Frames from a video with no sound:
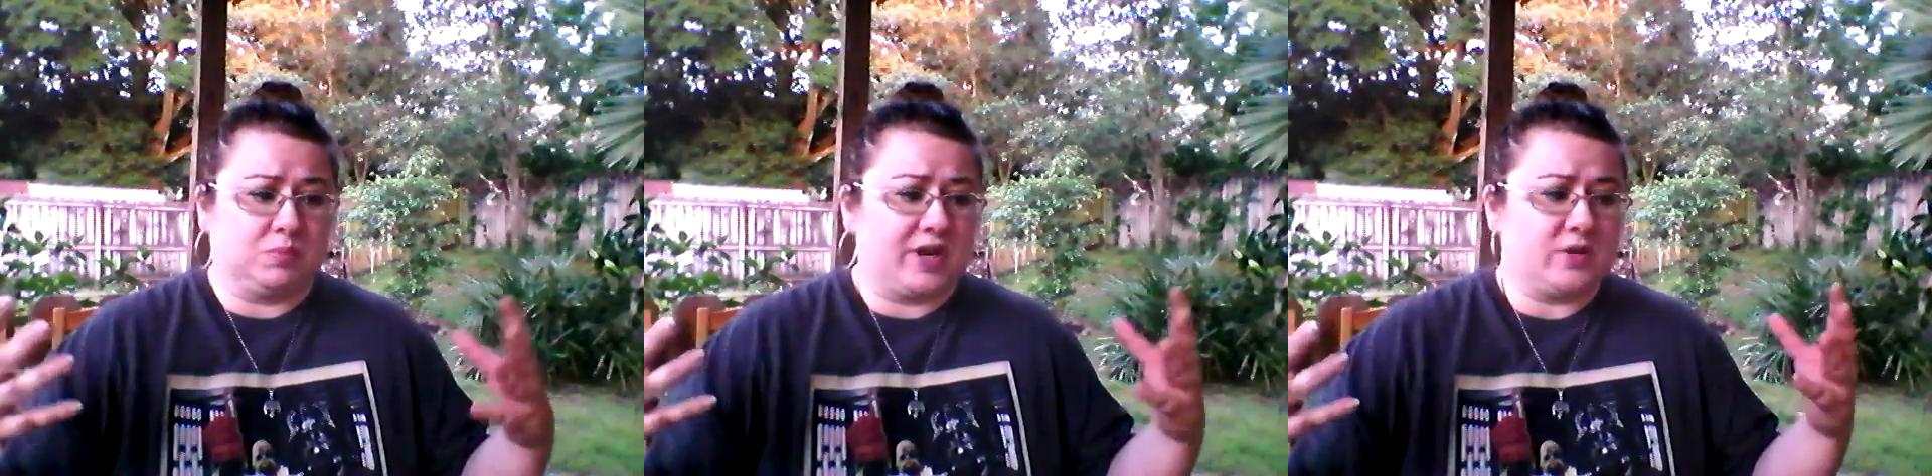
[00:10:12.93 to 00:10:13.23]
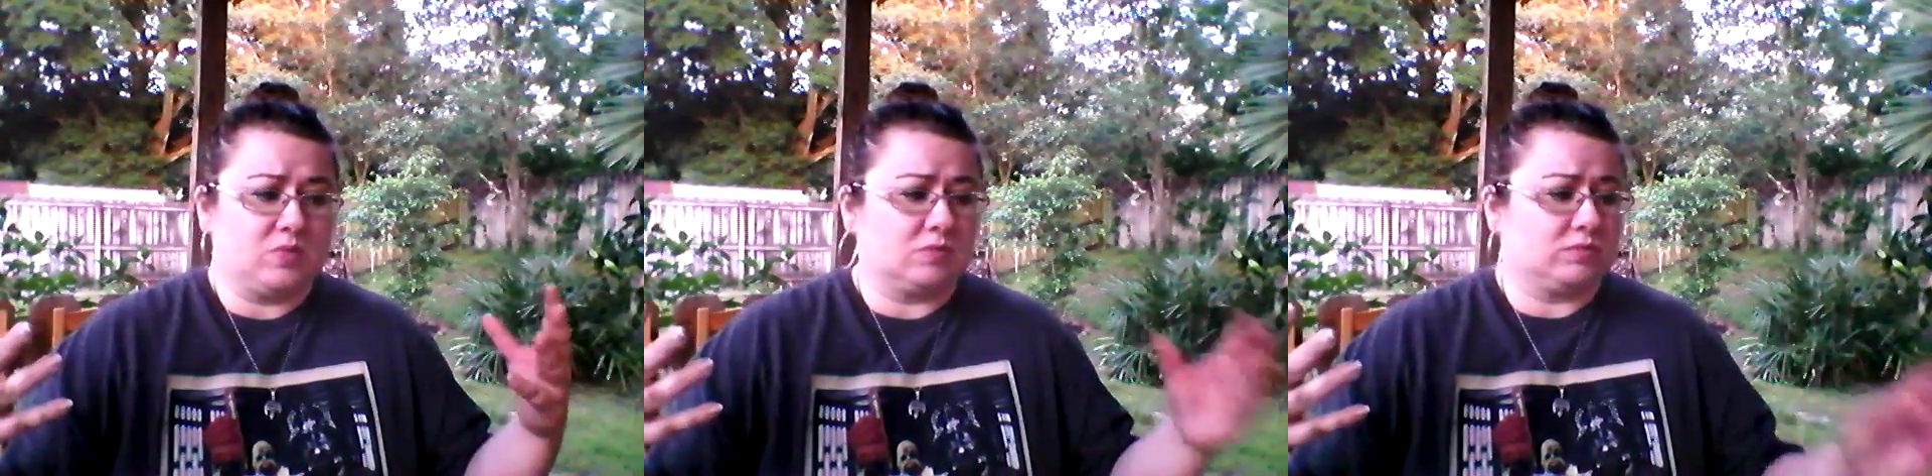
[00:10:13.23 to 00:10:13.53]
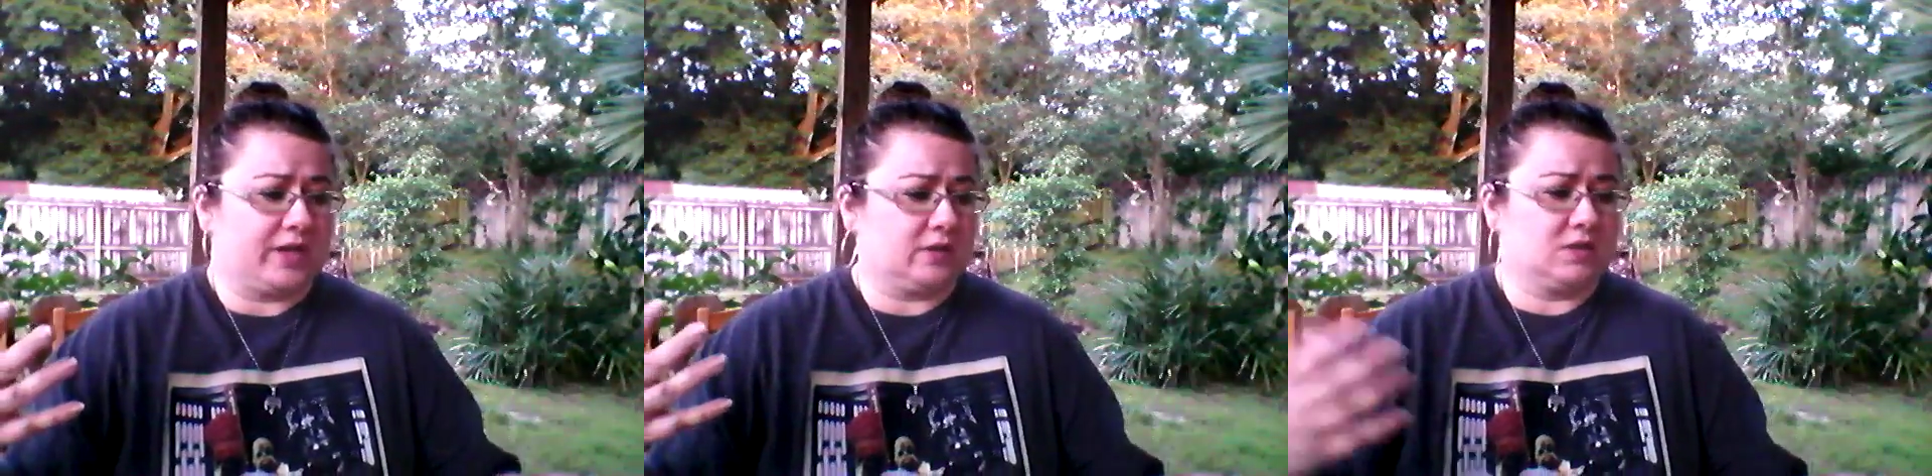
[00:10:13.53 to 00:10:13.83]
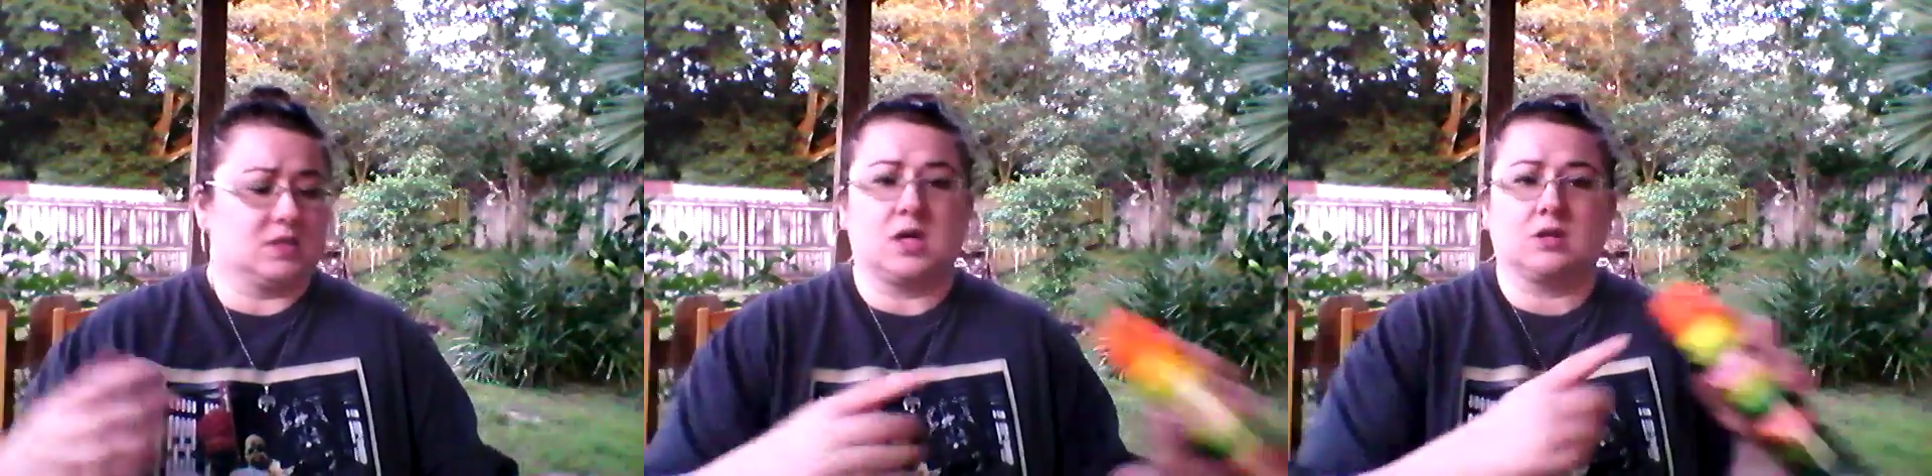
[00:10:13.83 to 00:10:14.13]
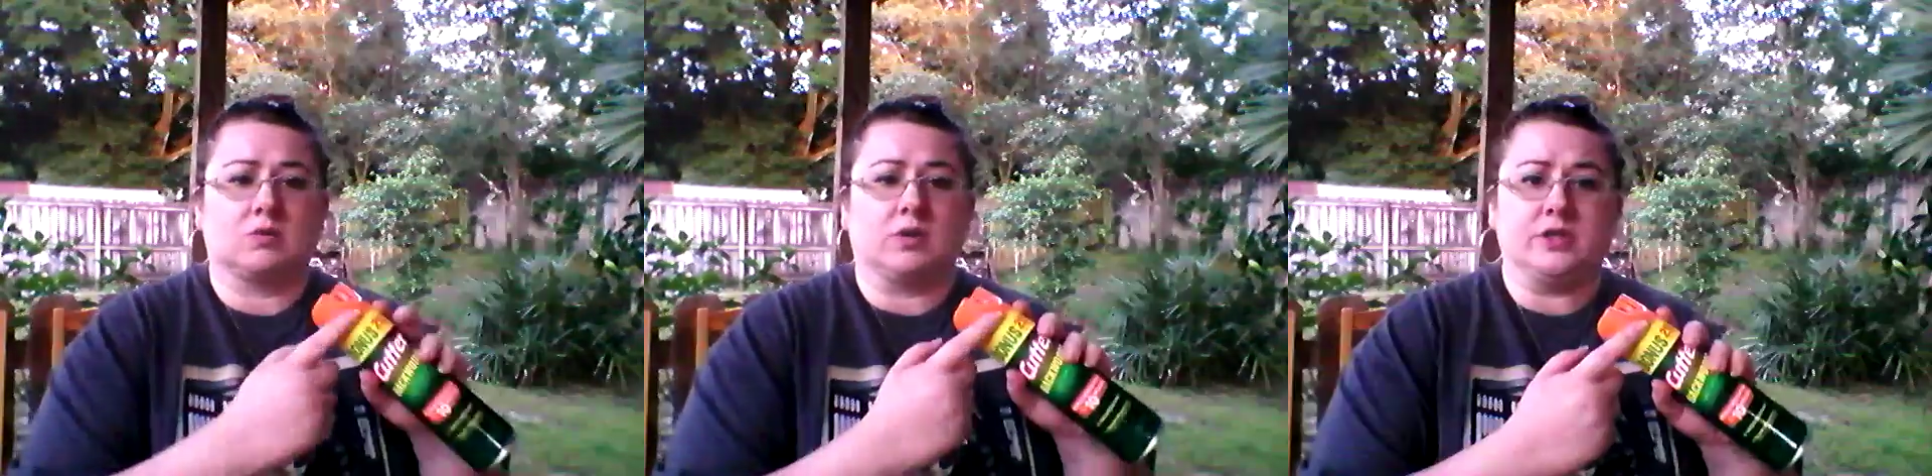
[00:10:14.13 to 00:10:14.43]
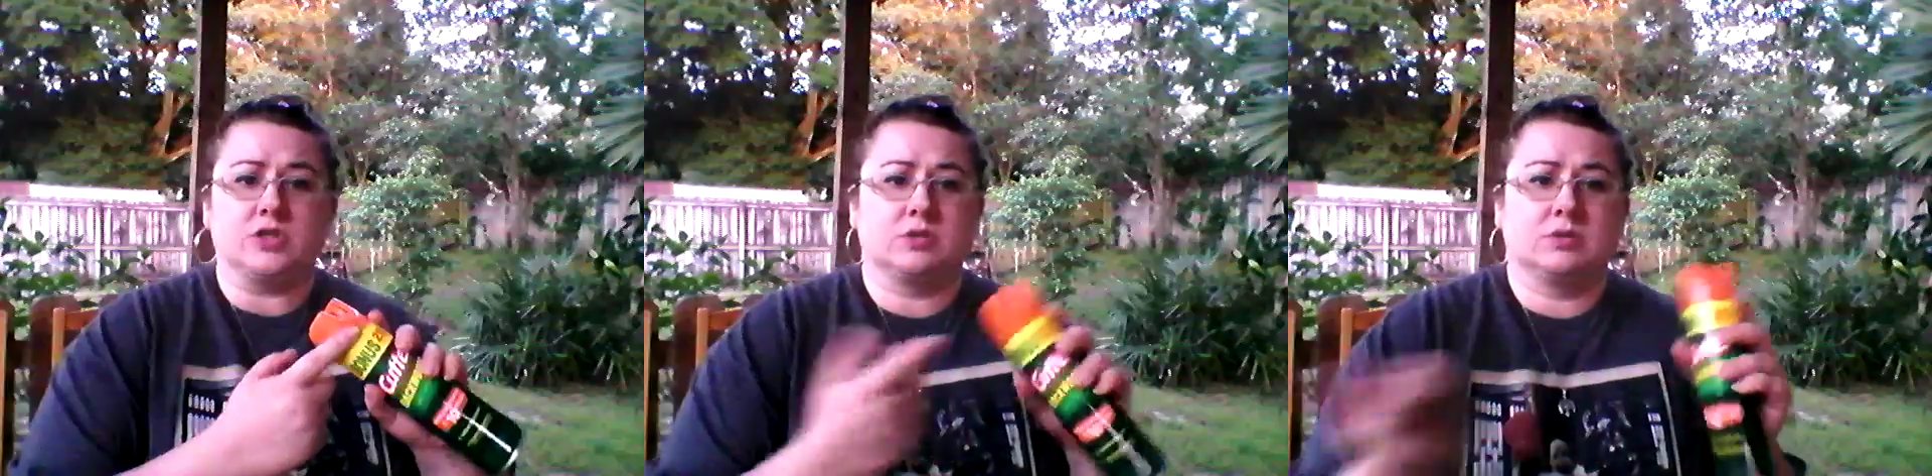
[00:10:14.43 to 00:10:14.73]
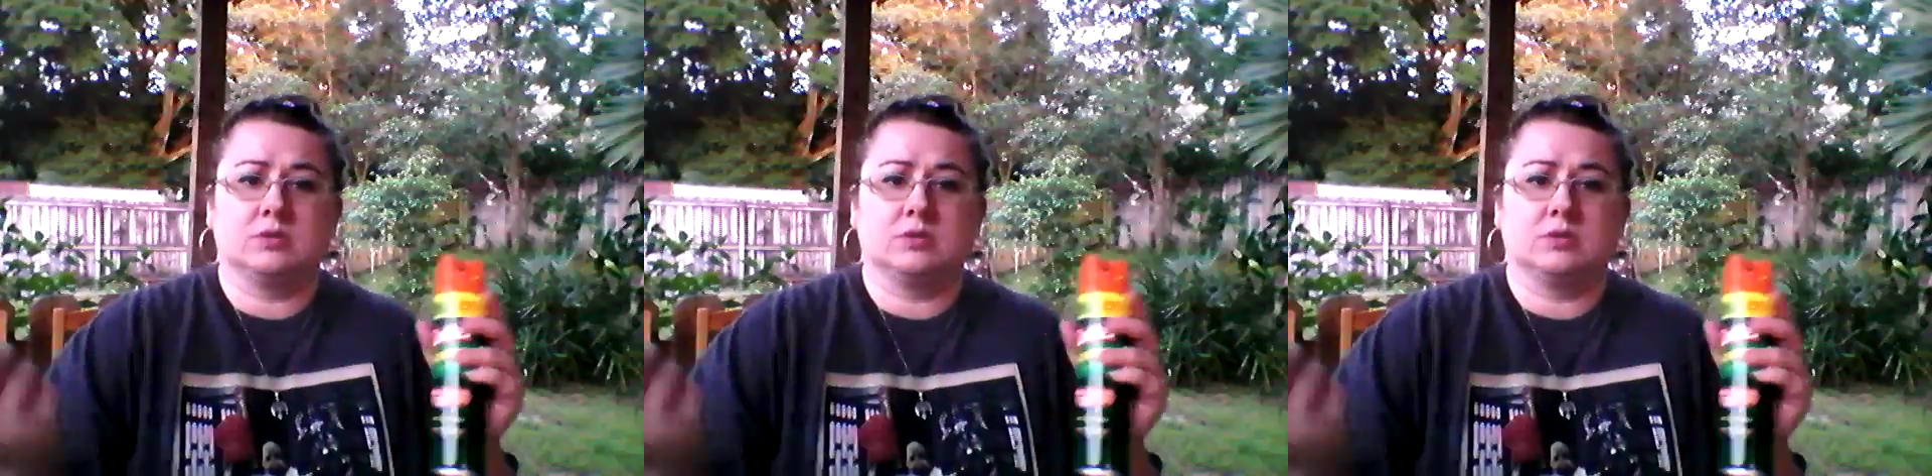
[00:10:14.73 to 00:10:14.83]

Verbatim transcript: right, mm, like this color orange.